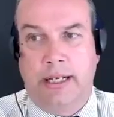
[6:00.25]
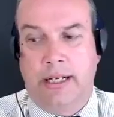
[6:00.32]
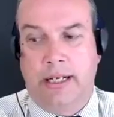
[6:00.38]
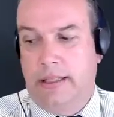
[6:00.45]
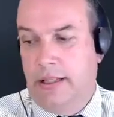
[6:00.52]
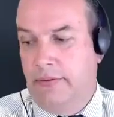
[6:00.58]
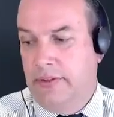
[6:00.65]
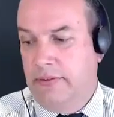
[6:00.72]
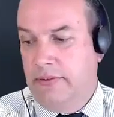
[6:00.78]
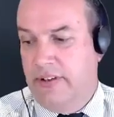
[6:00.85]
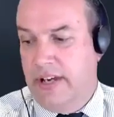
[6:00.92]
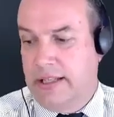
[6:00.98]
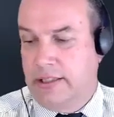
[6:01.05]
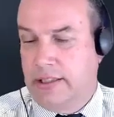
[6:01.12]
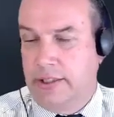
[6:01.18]
And I love the
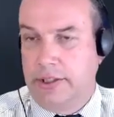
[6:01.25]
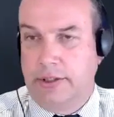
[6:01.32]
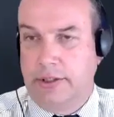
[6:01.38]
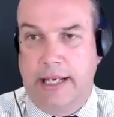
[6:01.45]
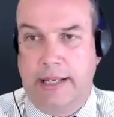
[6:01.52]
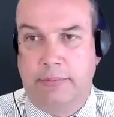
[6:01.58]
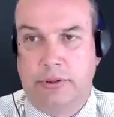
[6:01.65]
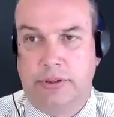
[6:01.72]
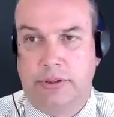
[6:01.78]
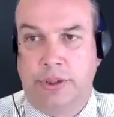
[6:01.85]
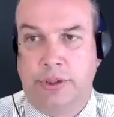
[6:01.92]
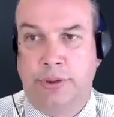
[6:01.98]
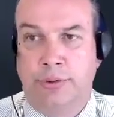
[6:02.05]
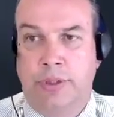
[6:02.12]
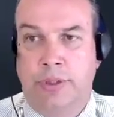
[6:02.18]
fact that you're able
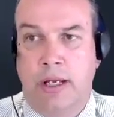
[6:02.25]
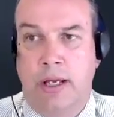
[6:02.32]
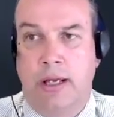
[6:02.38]
to,